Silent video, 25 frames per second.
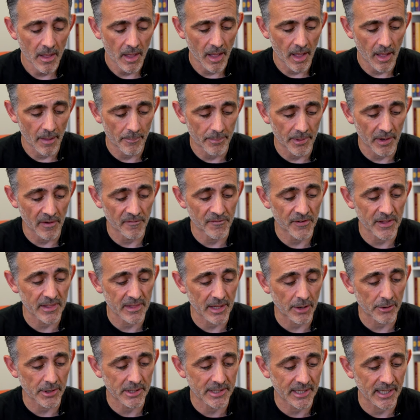Uh, but I think
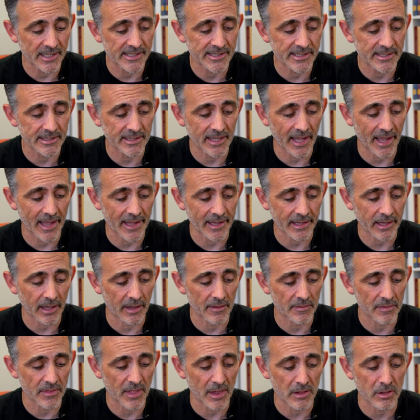they're a decent deck.
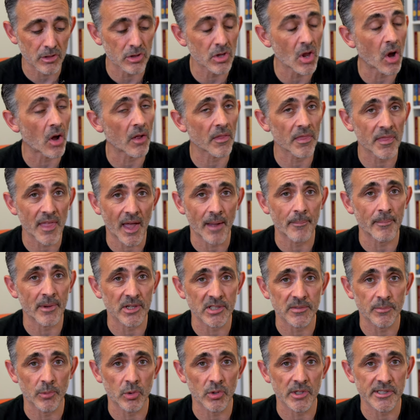There's not that
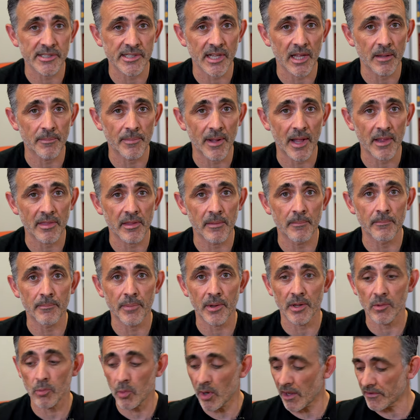much more to say about them,
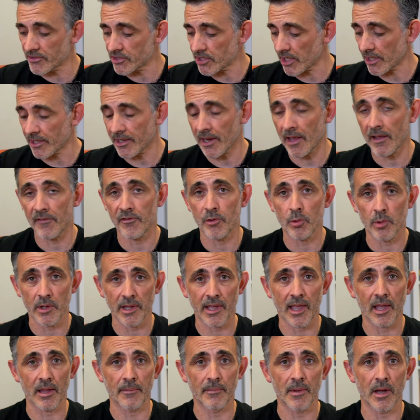but worth checking out if you want
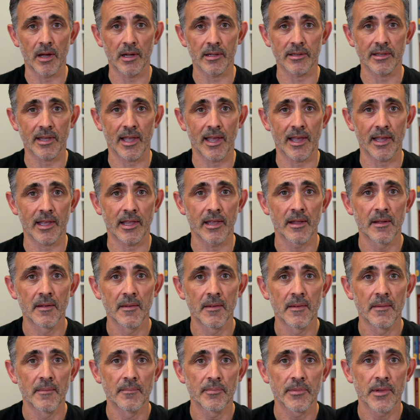to get a marked deck,
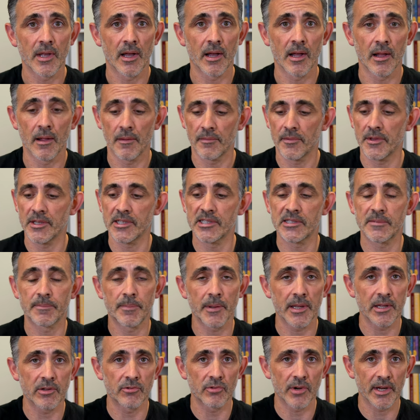uh, the
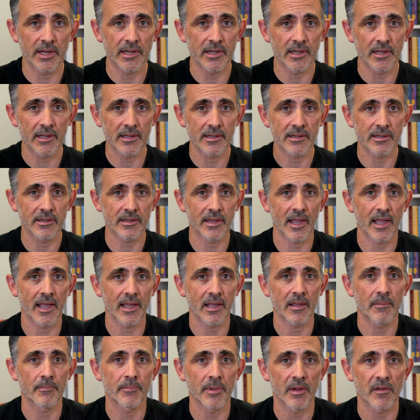Speed Reader
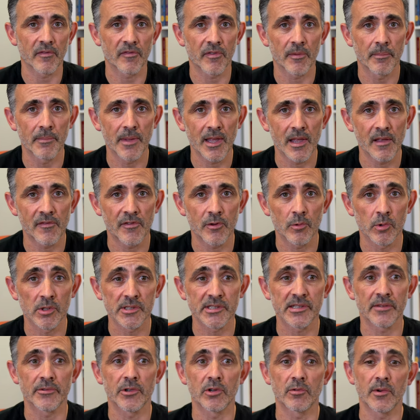deck. But for me, if you
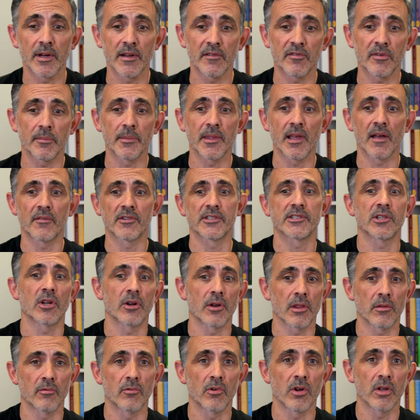want someone to read from the other
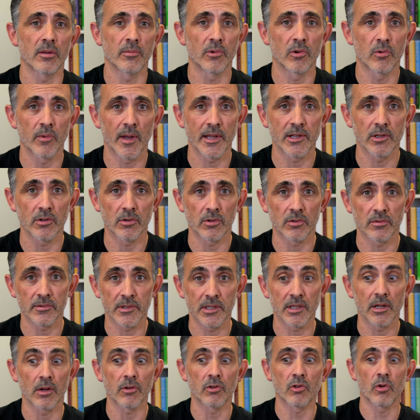side of the room or when you're,
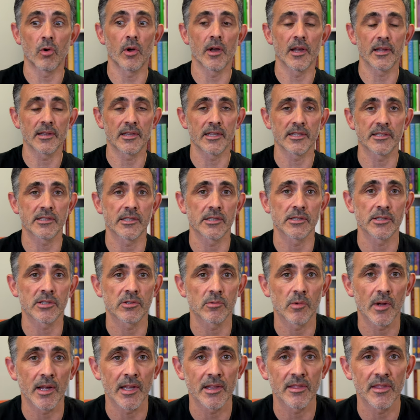you know, quite a distance
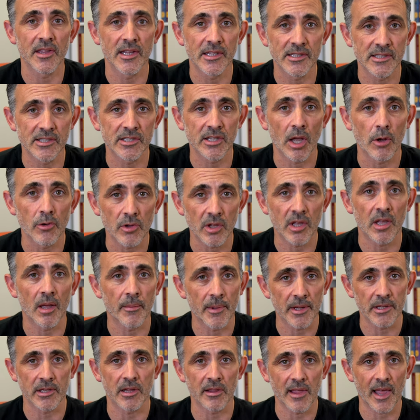away, these don't
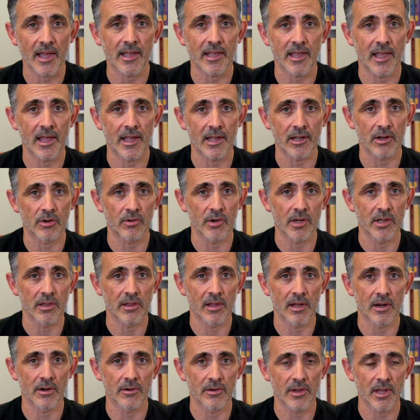come under that category.
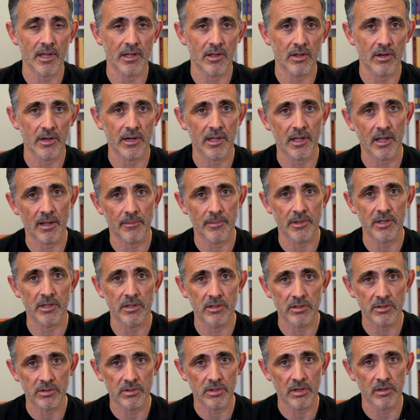They're, they kind of come
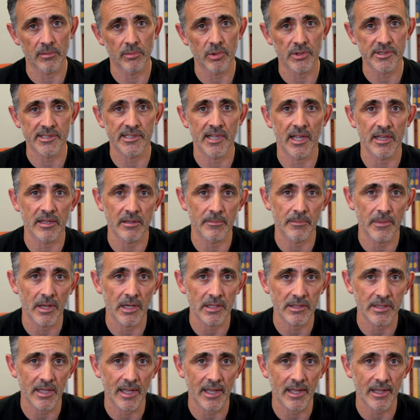in the more standard
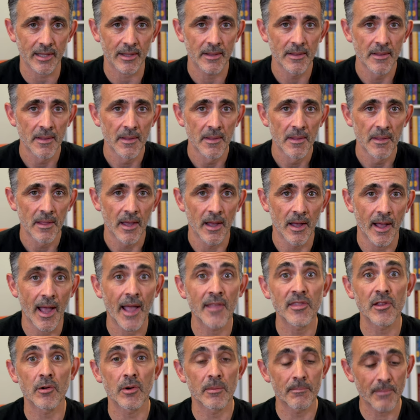marked deck. Uh,
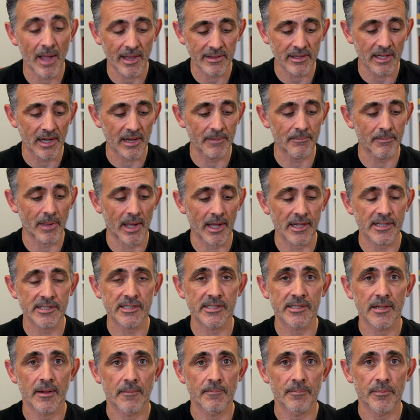and they're in mandolin
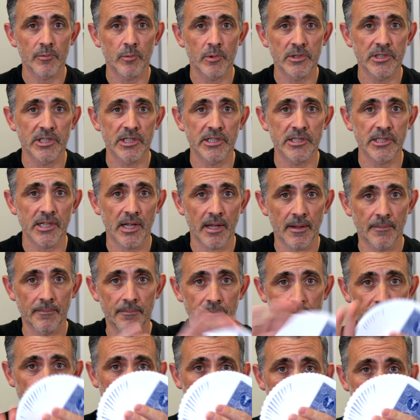backs, which is
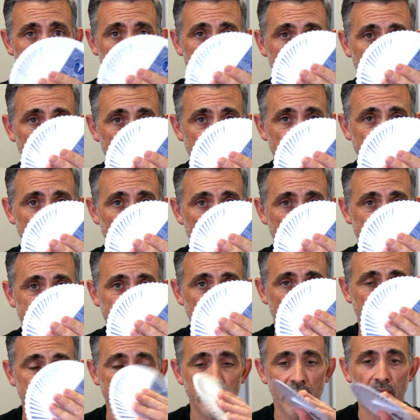um, which is always
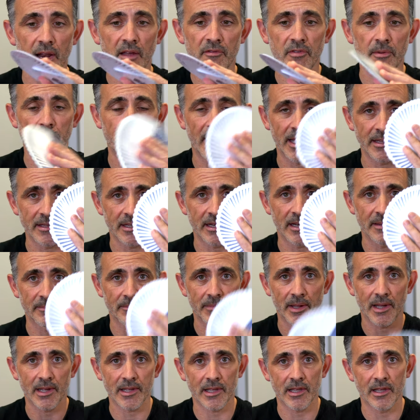nice. I love a mandolin
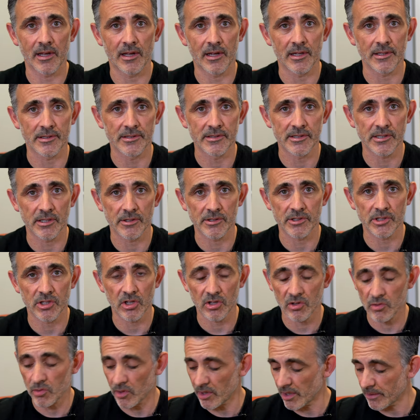back card, so it's
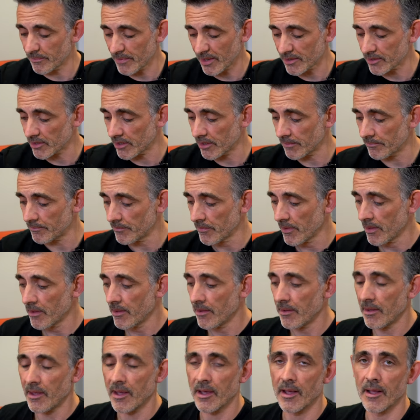good quality mandolin
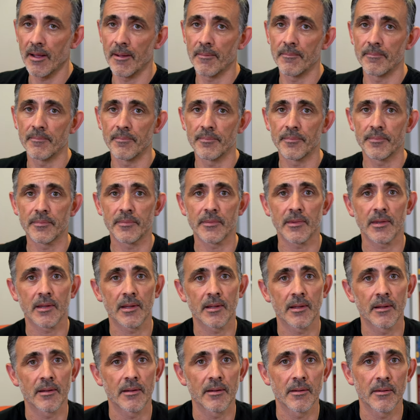um,
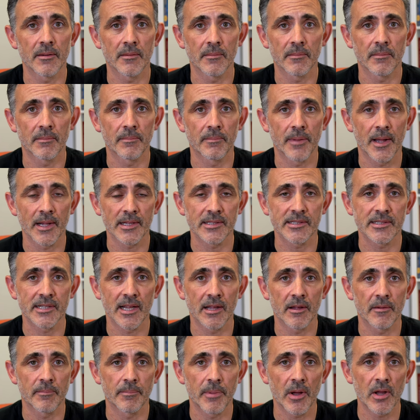back
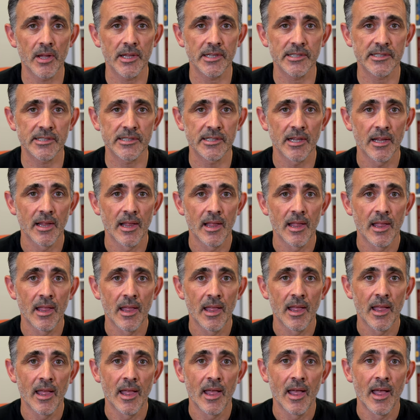set of bikes.
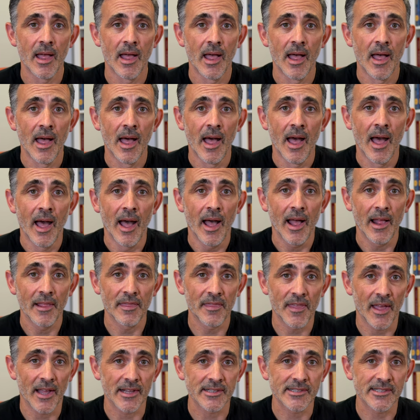
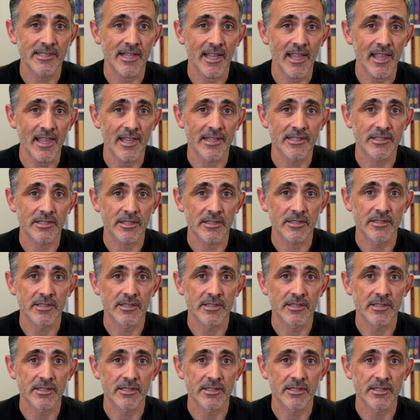And that's it.